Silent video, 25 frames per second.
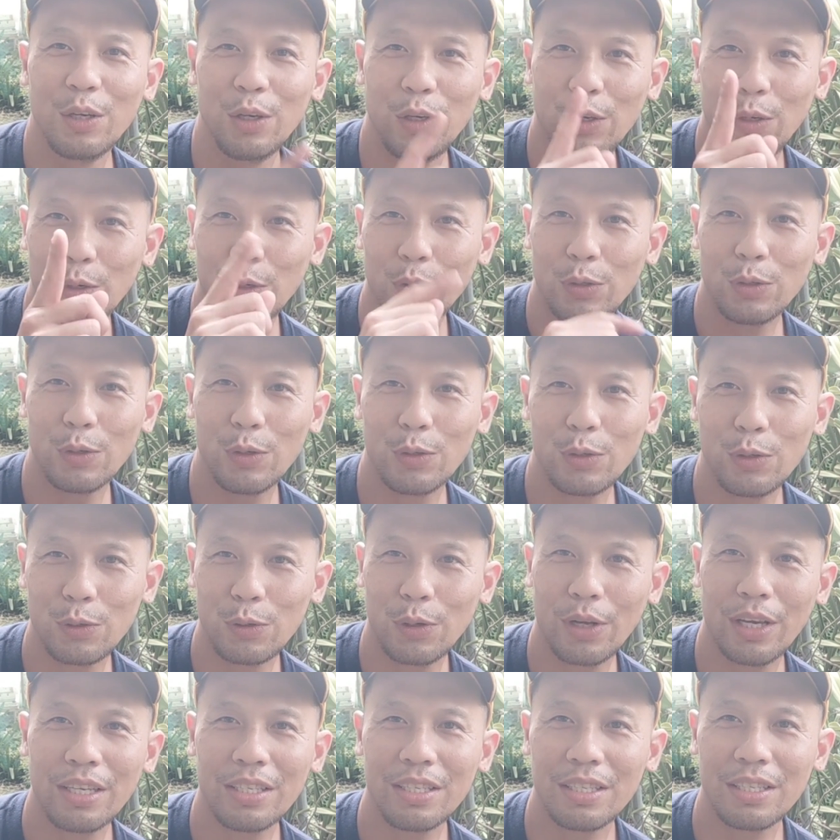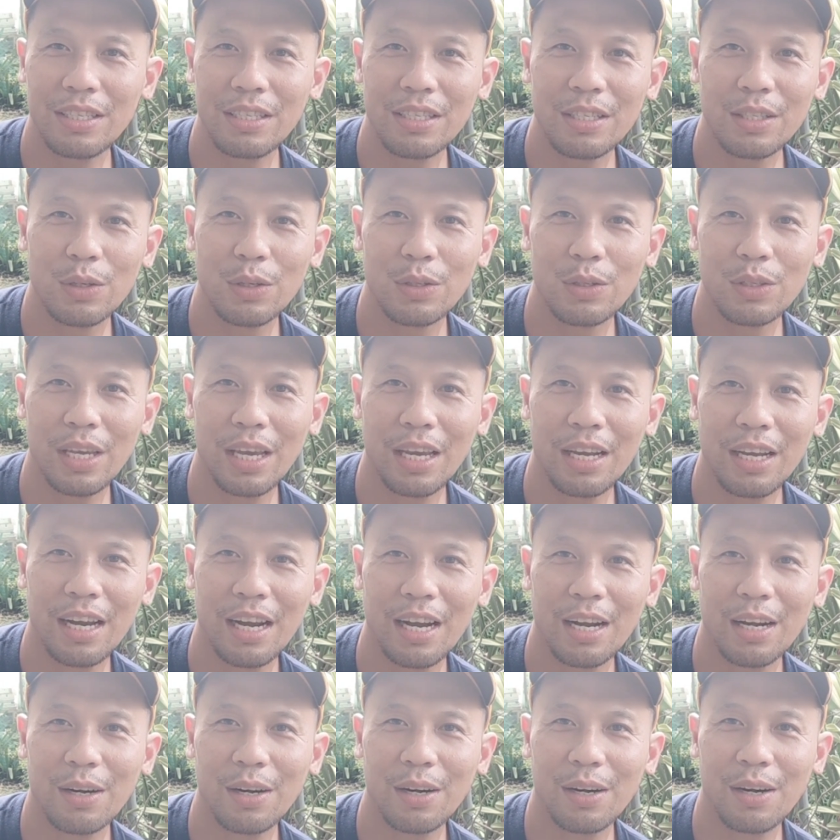Use those tricks to take
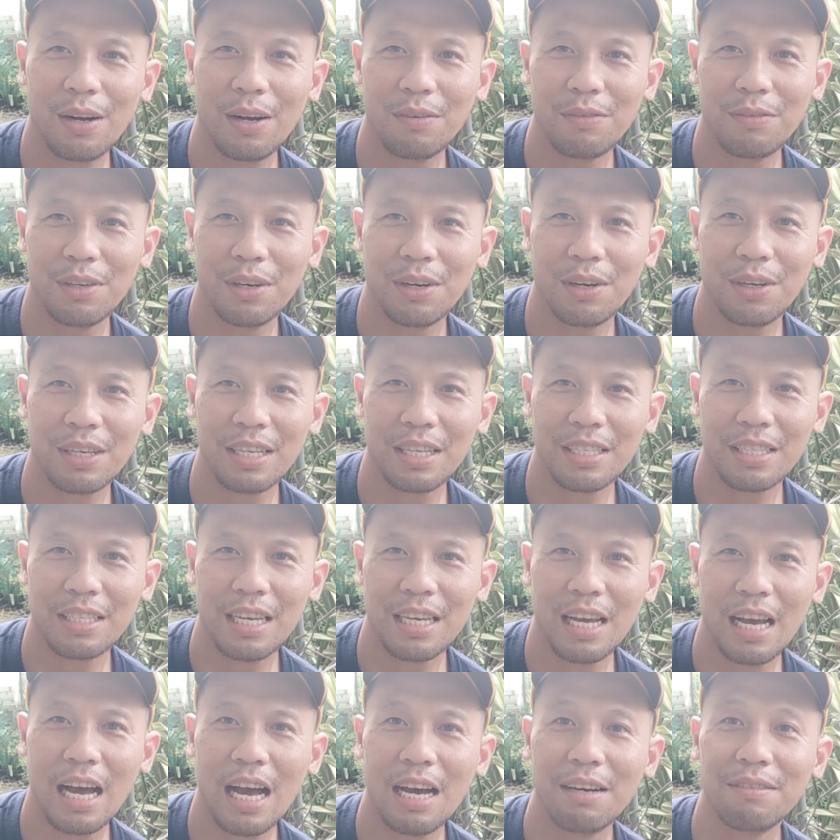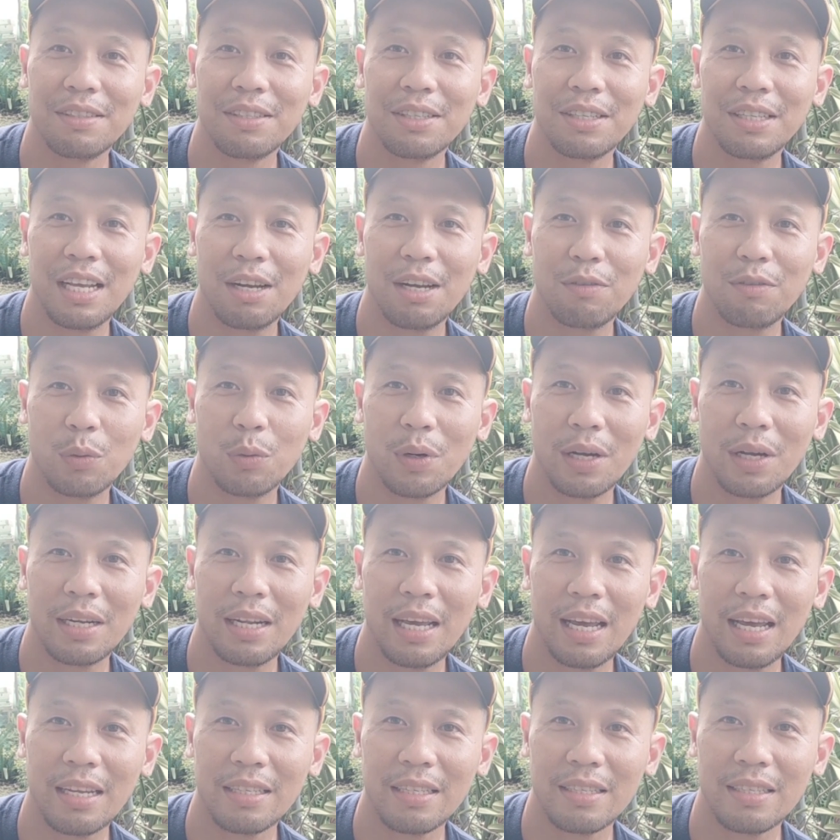care of your orchids. Have a good day, everyone,
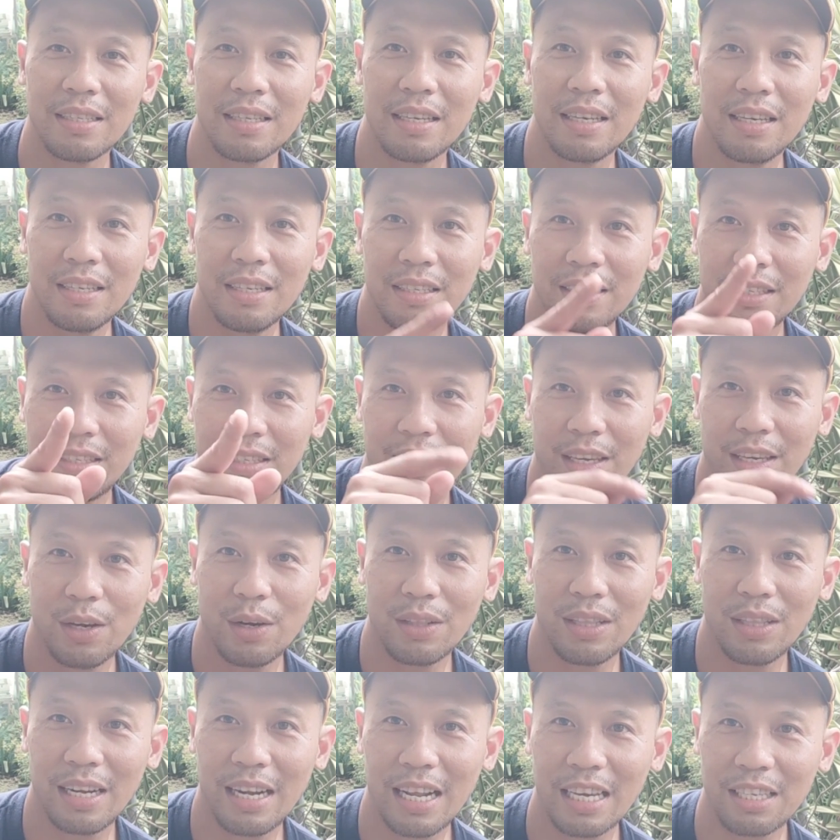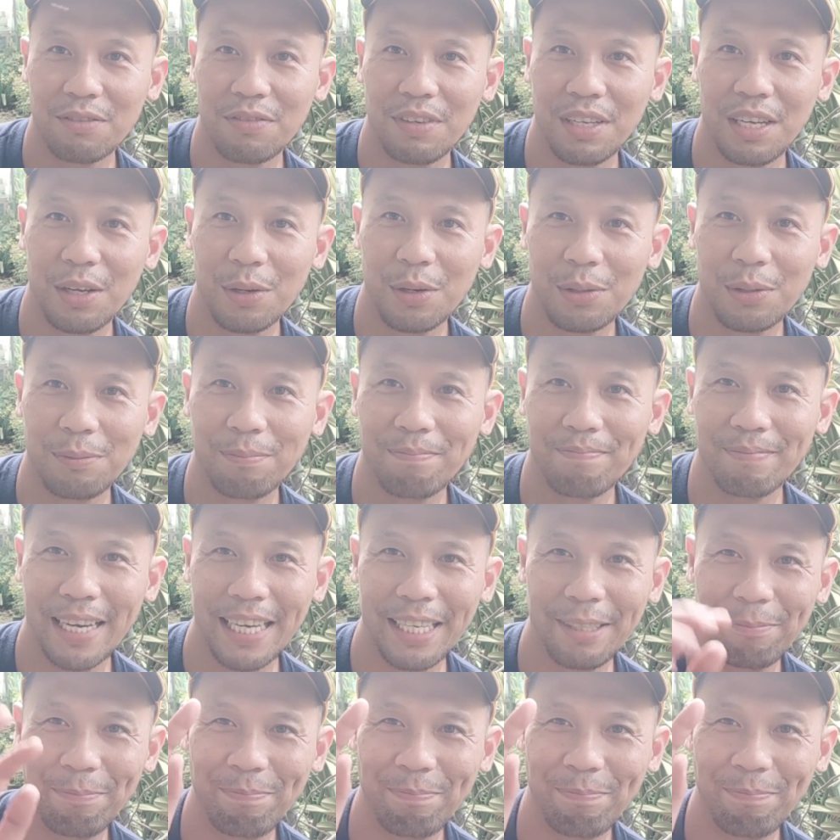and see you on the next video. Bye.